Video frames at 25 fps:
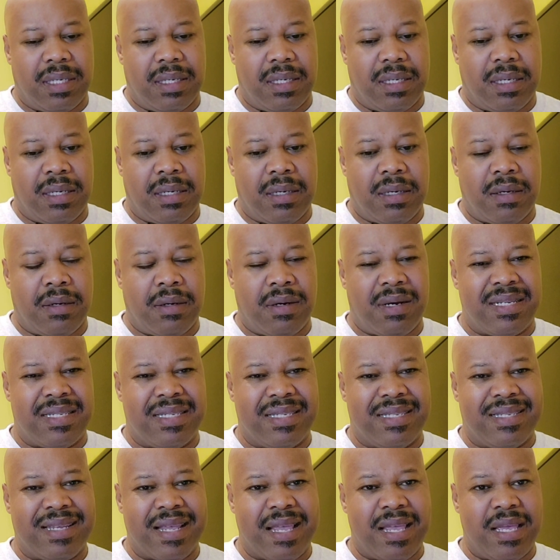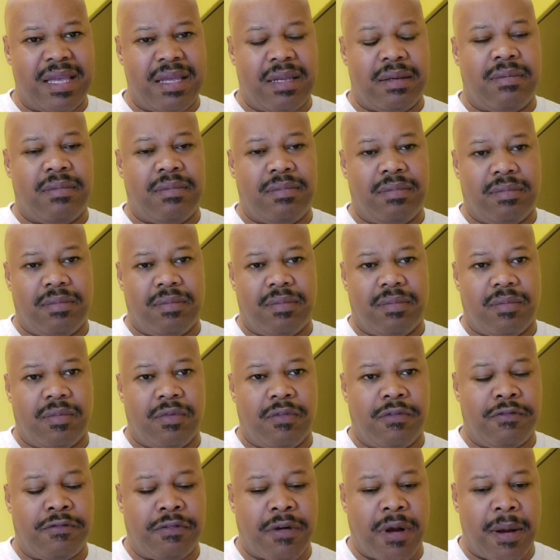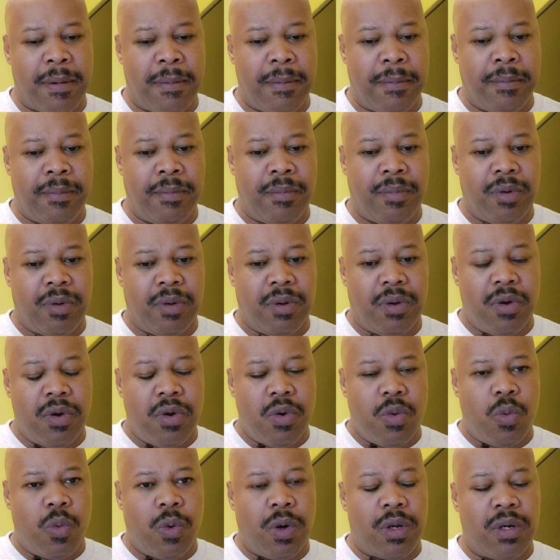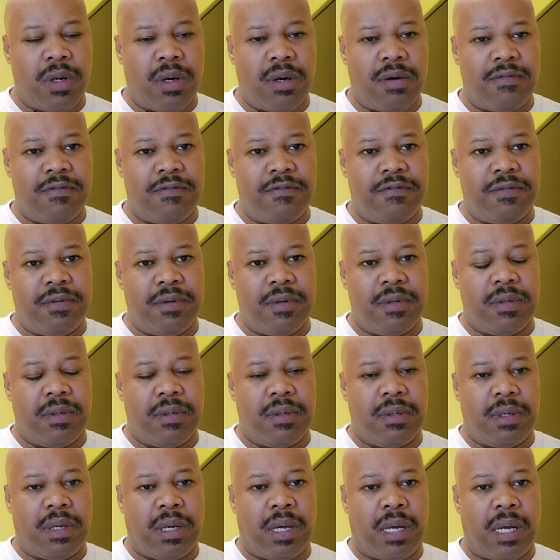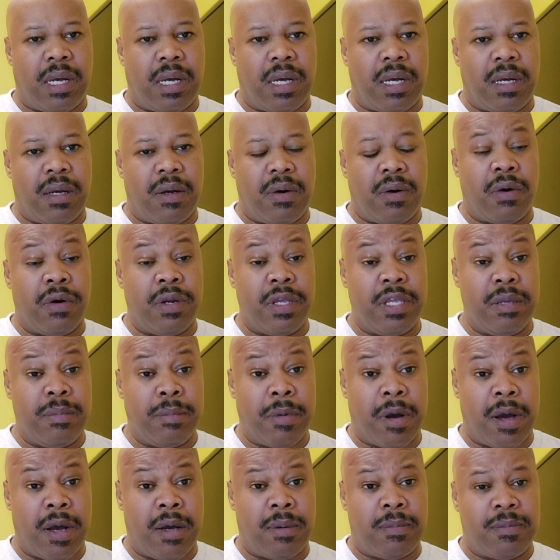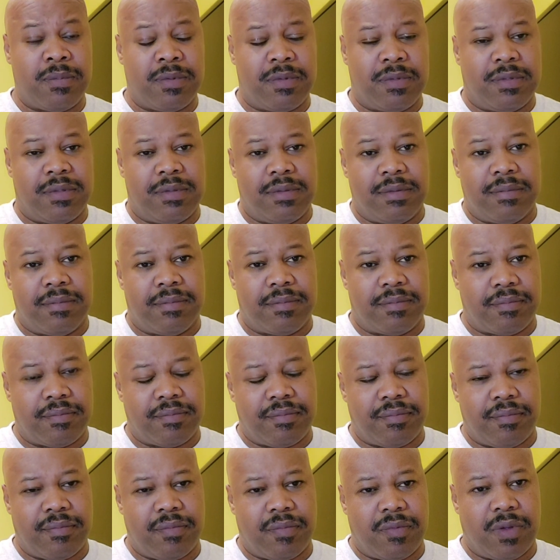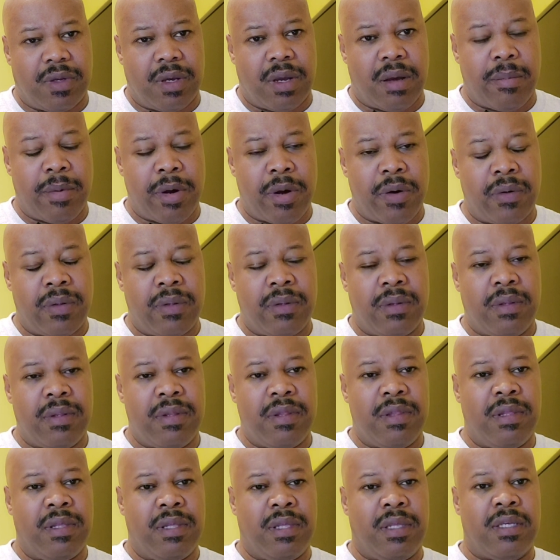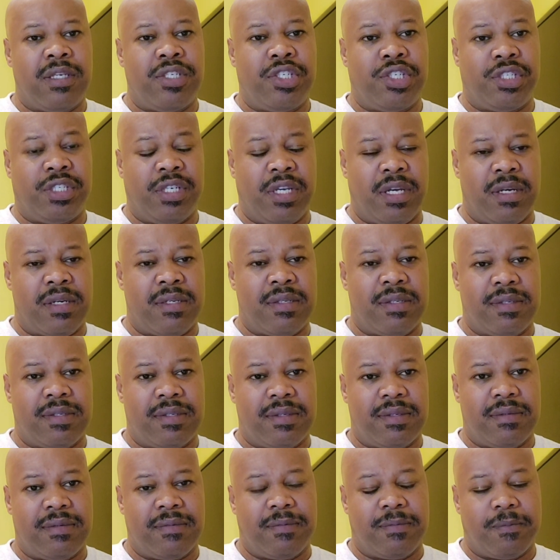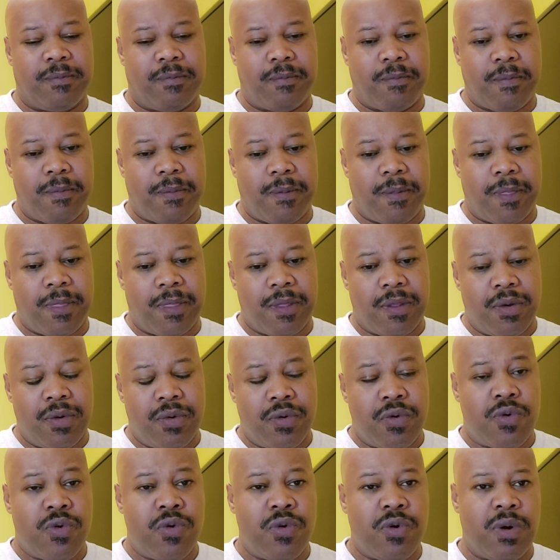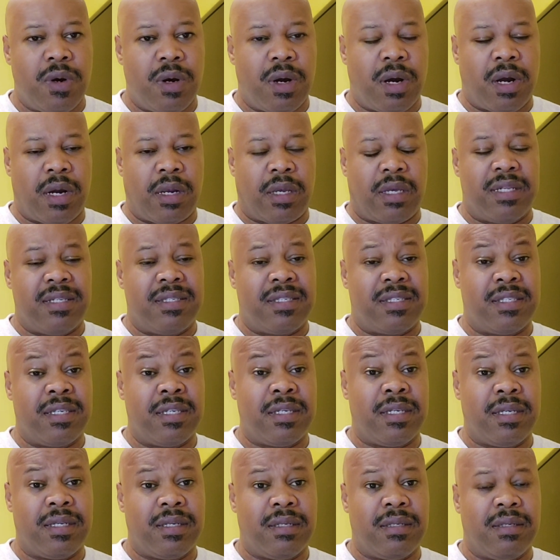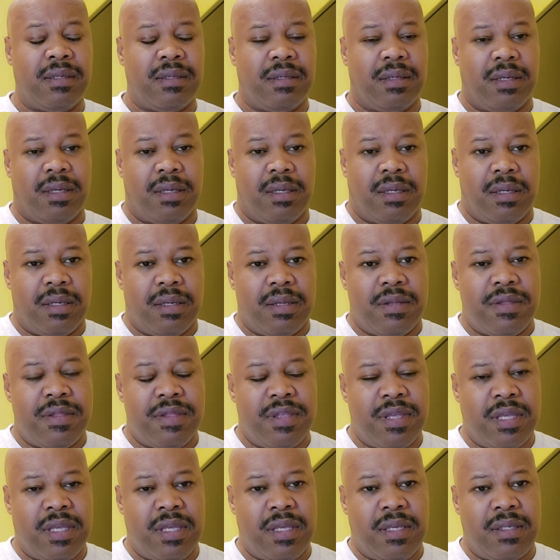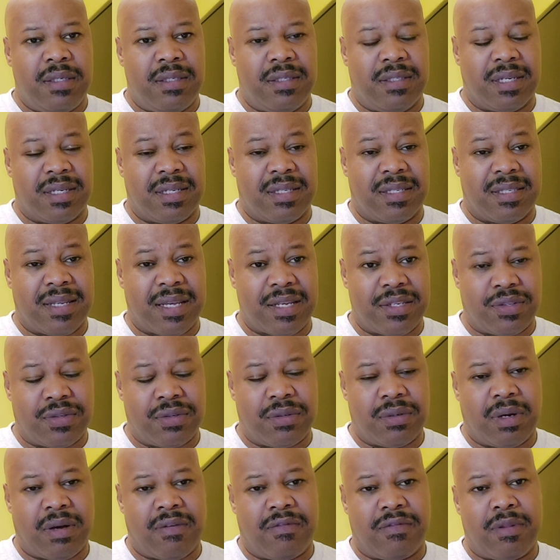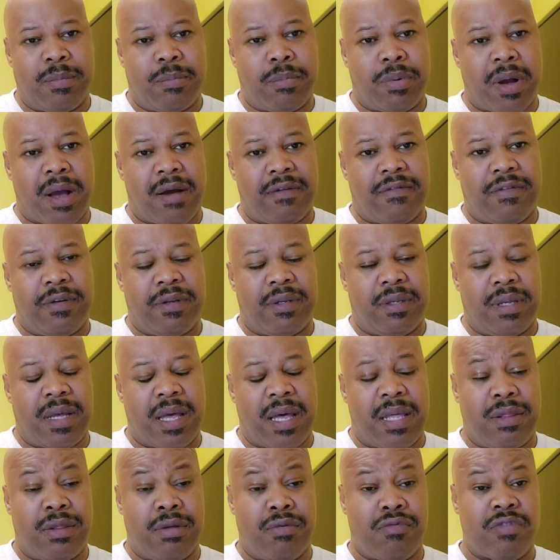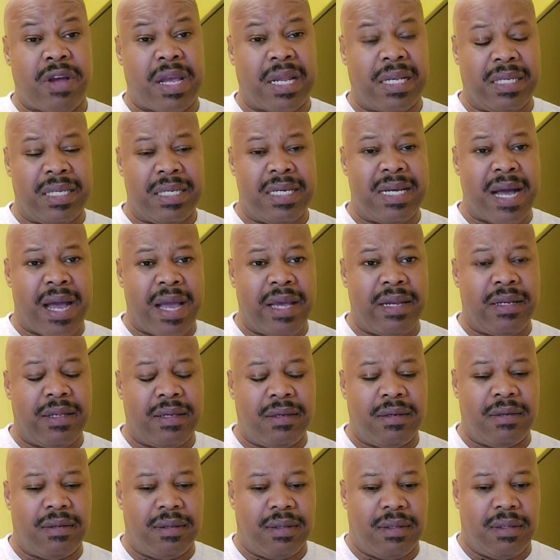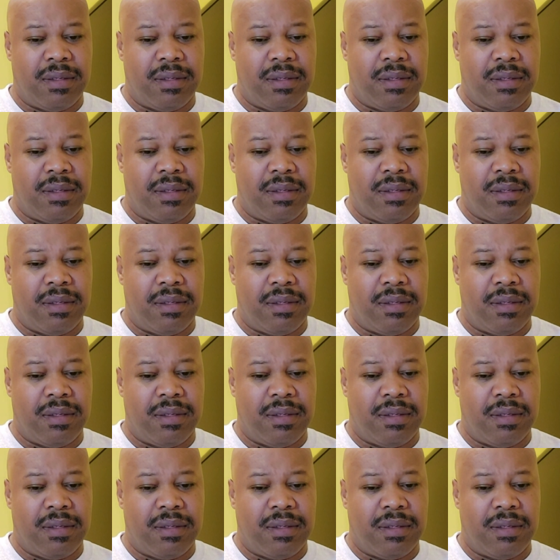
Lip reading: a saying from one of our imams among the Shias, who are considered the successor of the Prophet and the rightly guided,